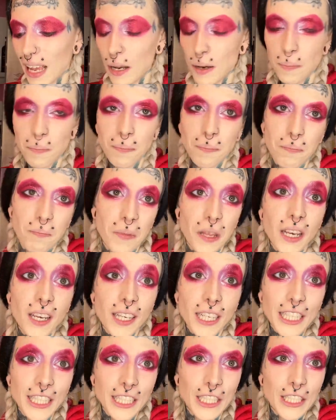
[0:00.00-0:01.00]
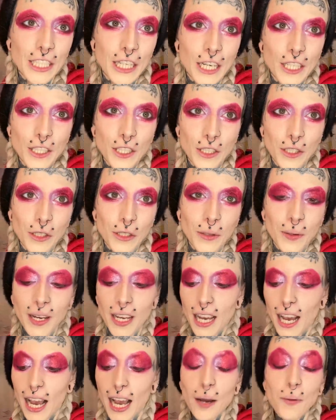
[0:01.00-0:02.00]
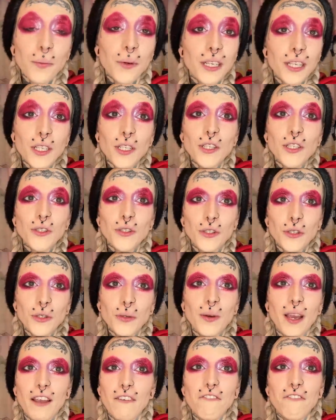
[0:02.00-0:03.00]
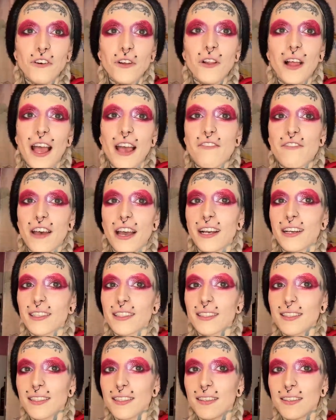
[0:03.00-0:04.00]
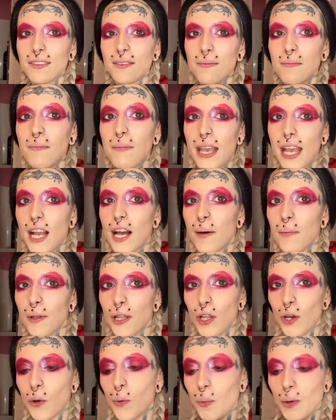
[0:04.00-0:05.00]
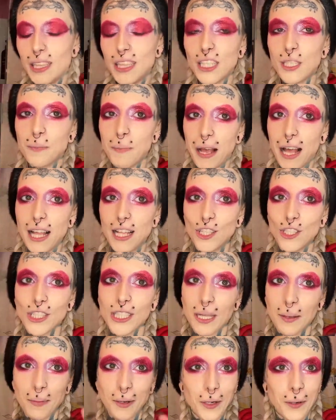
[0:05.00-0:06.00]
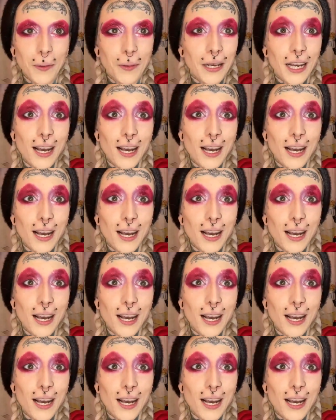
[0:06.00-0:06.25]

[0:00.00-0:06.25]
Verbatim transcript: and decide to do, I will do a full FX makeup look with these palettes, let me know in the